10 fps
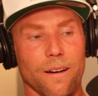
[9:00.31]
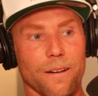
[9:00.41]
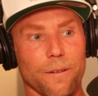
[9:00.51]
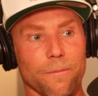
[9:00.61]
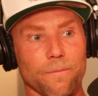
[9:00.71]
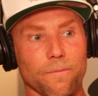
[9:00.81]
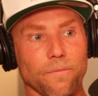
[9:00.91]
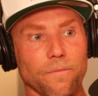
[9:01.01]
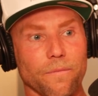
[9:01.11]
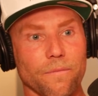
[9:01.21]

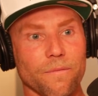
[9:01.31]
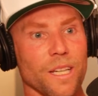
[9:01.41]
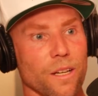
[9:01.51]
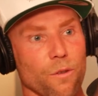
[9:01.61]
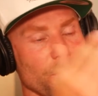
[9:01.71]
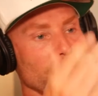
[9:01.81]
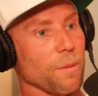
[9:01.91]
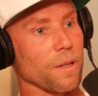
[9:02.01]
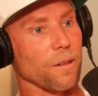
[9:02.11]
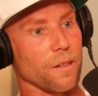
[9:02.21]
I know we've
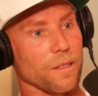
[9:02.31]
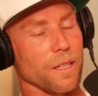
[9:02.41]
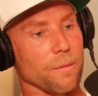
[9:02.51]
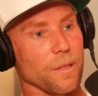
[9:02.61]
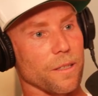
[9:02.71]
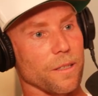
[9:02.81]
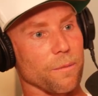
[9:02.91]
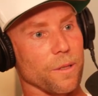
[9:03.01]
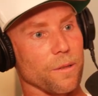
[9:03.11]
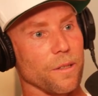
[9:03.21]
spent a lot of time talking
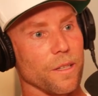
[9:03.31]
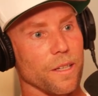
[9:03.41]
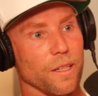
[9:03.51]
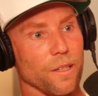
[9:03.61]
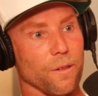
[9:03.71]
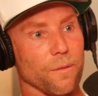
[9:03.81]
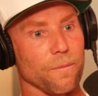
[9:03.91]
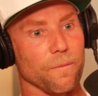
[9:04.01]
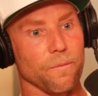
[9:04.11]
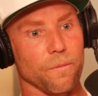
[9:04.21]
about, you know,